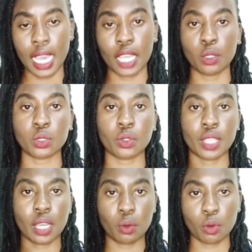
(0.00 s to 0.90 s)
and also
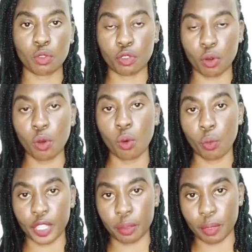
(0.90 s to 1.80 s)
they are good for
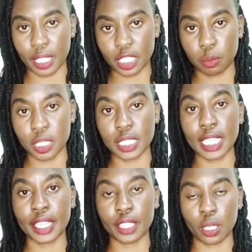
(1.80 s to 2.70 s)
weight management
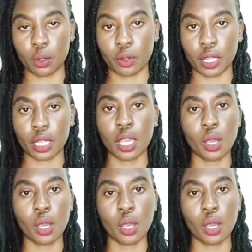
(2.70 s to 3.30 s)
in the long run.